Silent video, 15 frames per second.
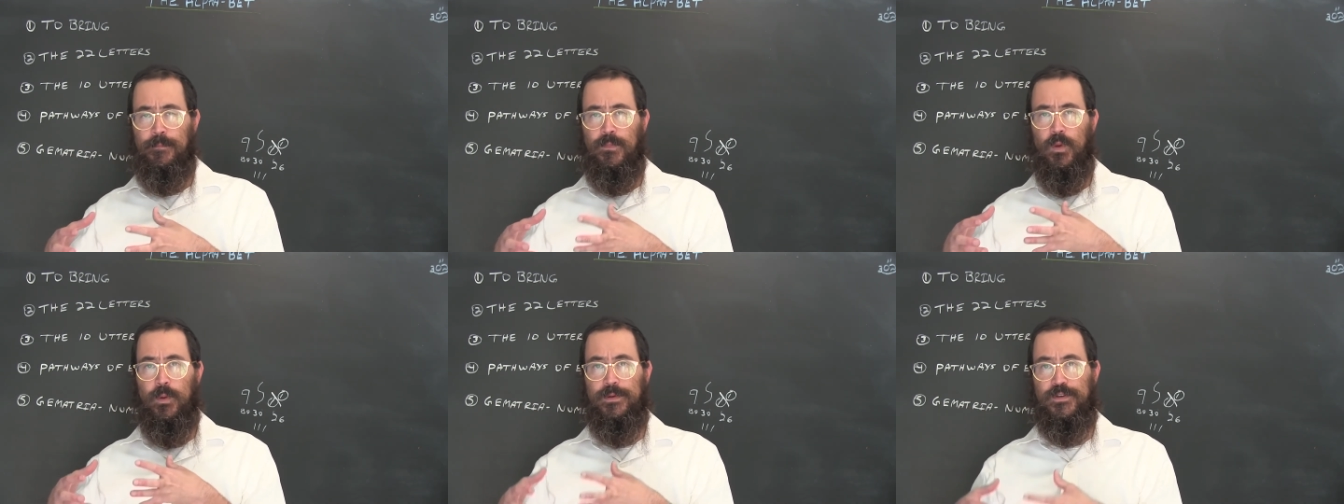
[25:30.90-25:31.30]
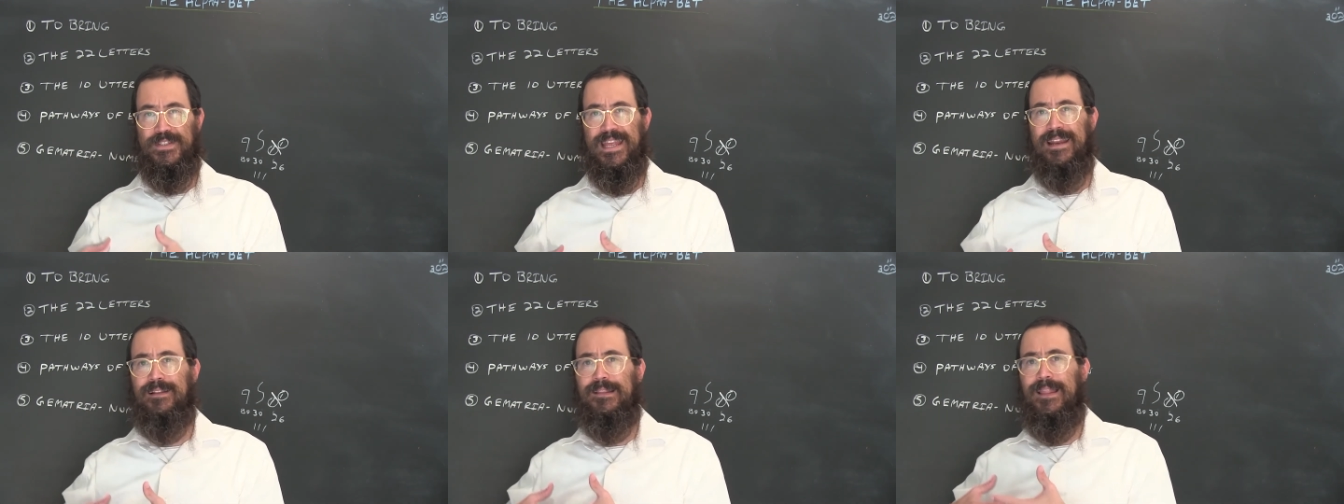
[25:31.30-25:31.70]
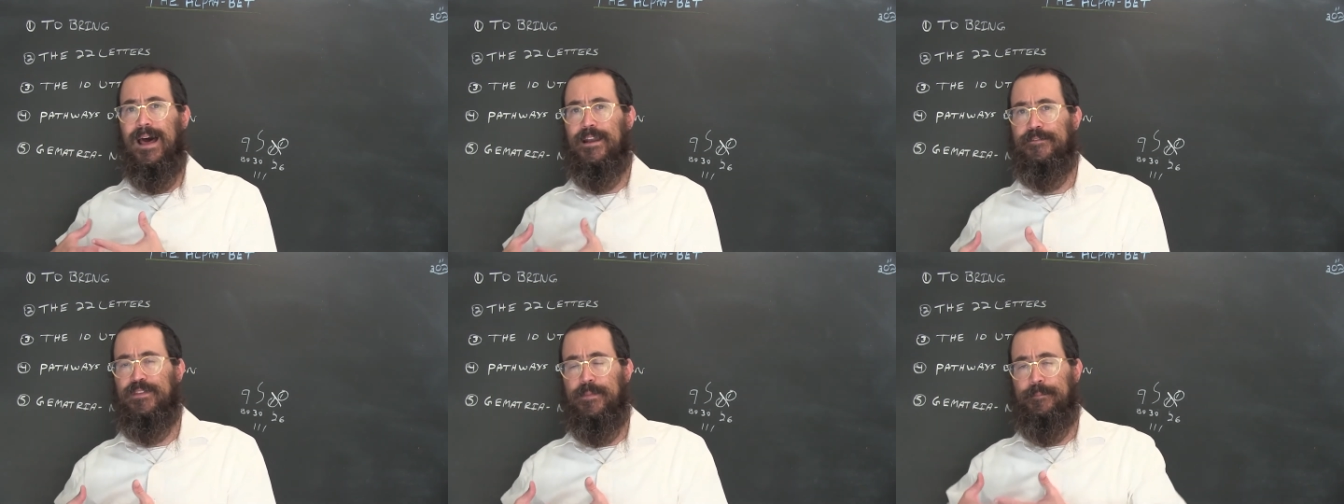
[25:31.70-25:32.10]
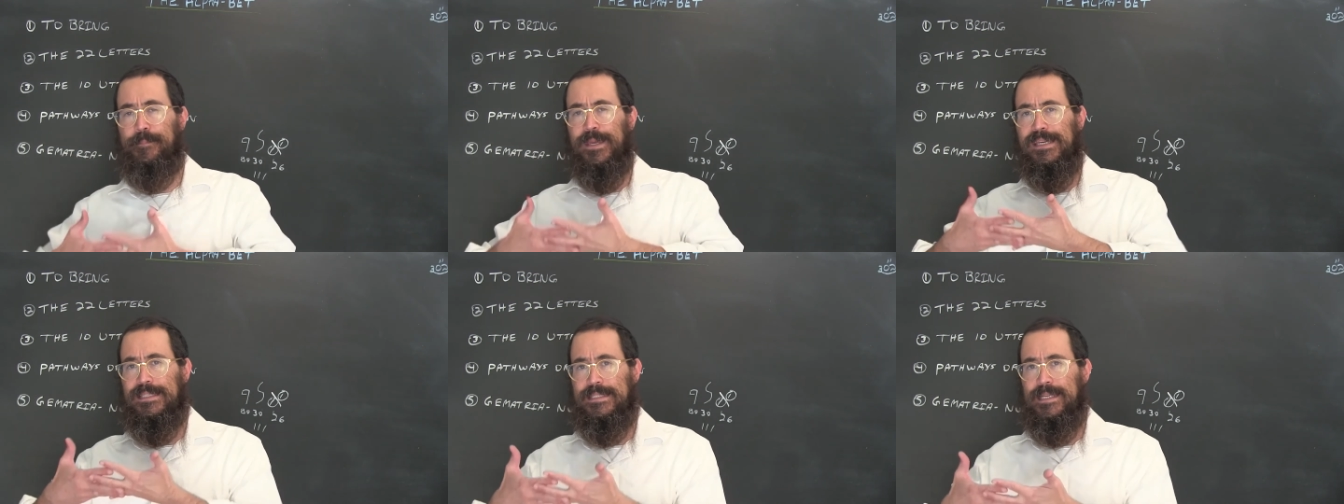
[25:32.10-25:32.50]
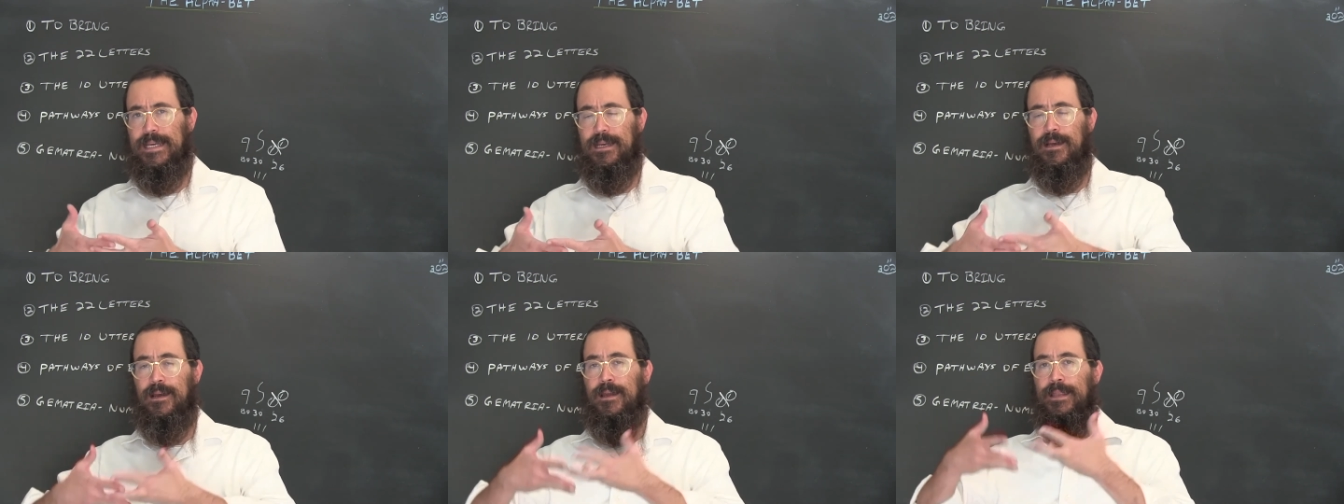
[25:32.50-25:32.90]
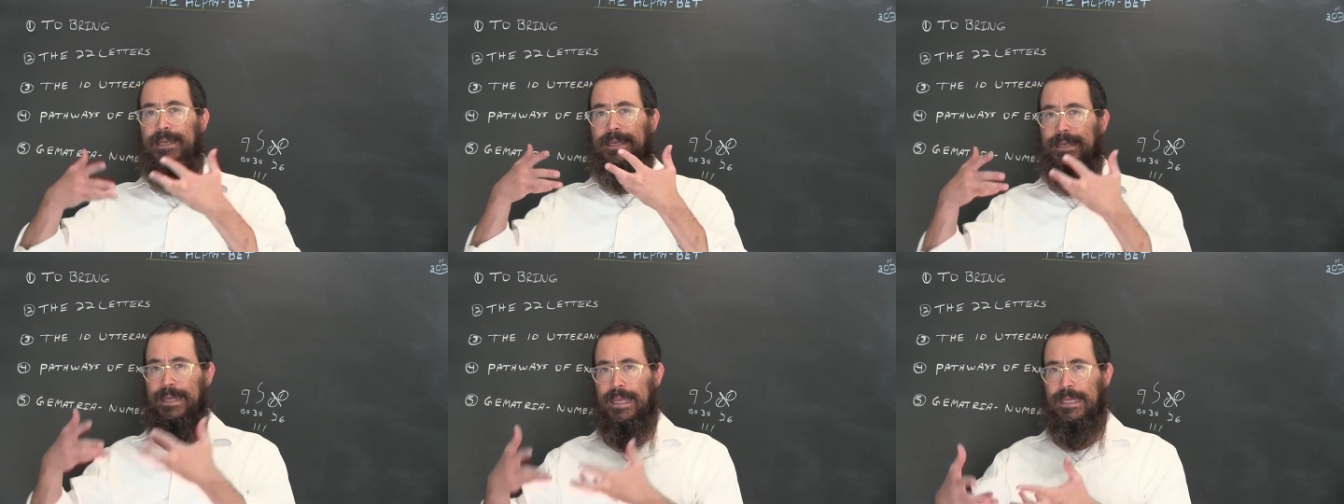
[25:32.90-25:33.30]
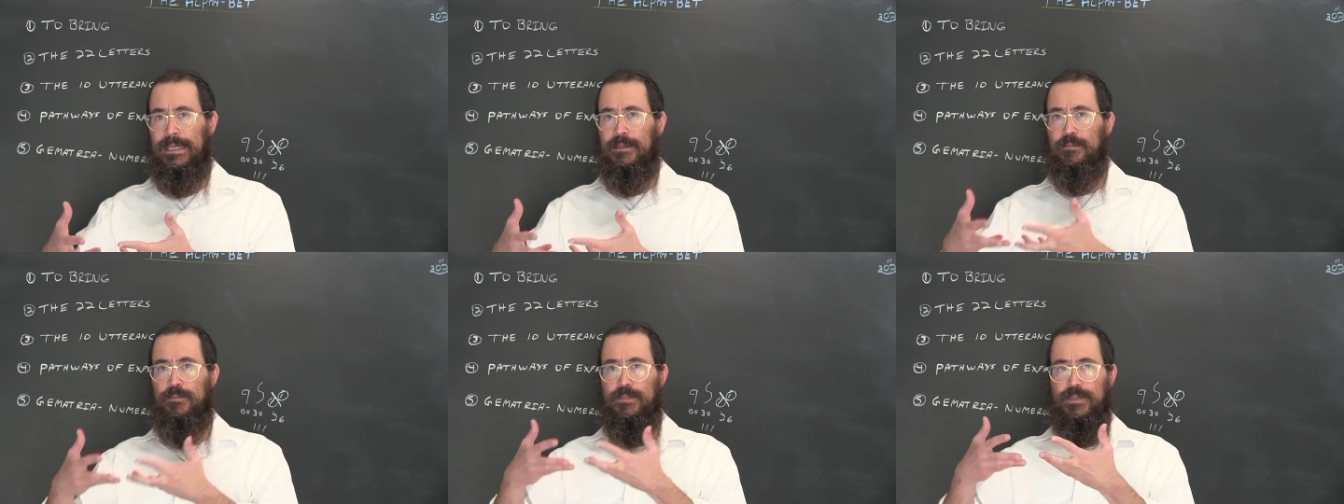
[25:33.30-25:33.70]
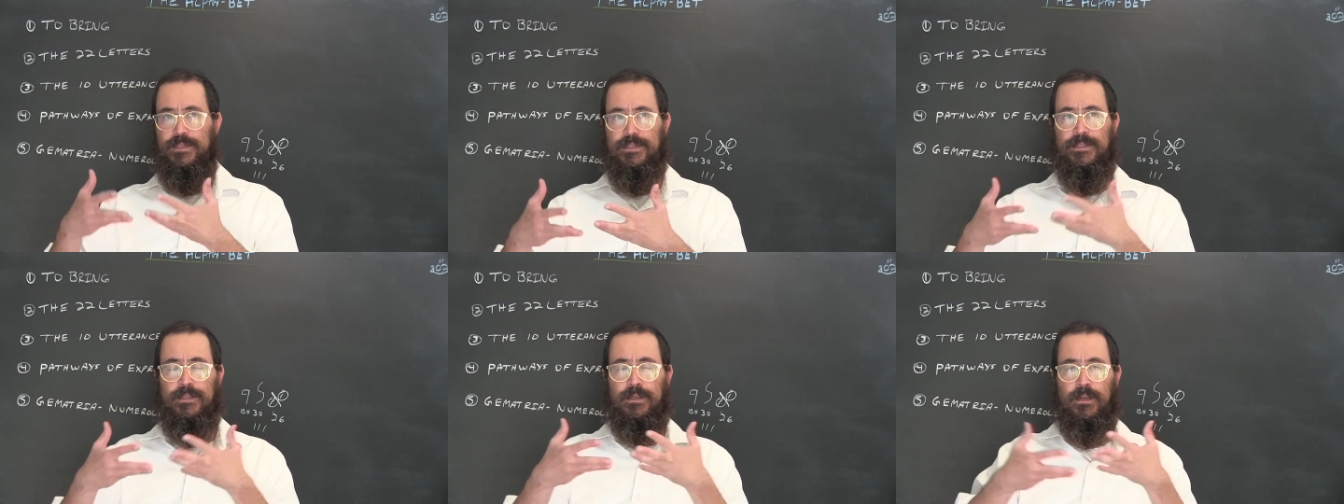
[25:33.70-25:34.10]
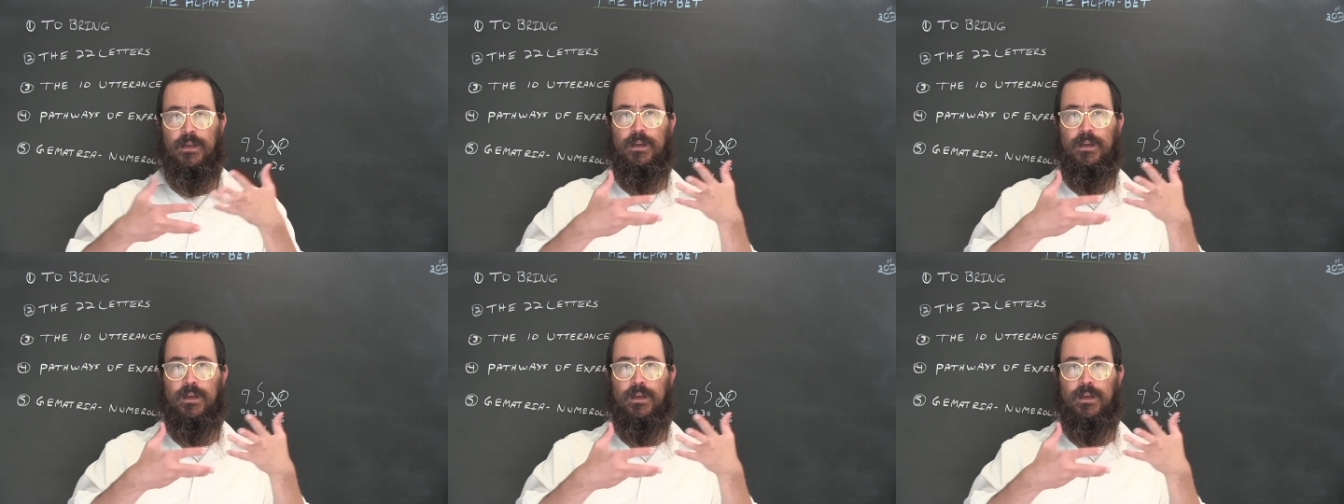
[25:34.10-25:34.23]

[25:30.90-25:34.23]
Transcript: we understand a lot of the basic names